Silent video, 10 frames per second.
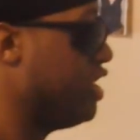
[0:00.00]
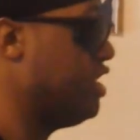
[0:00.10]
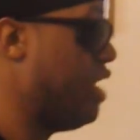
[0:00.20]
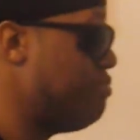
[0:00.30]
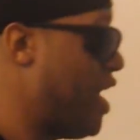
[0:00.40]

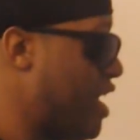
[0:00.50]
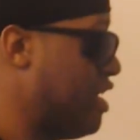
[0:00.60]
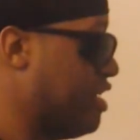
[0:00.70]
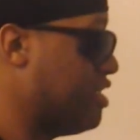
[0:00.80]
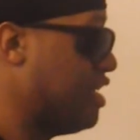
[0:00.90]
that
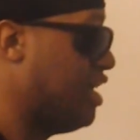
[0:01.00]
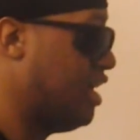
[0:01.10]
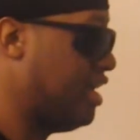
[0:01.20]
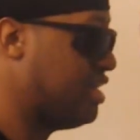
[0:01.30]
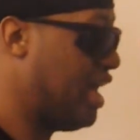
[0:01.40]
matters
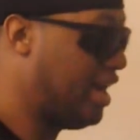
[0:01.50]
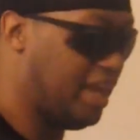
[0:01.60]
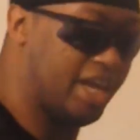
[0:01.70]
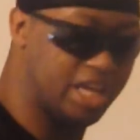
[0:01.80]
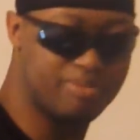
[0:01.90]
is that
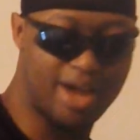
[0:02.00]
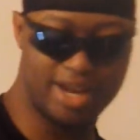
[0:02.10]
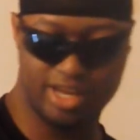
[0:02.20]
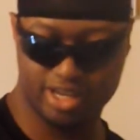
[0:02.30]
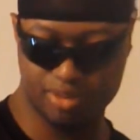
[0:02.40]

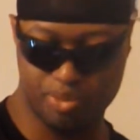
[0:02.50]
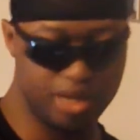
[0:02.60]
anybody can be the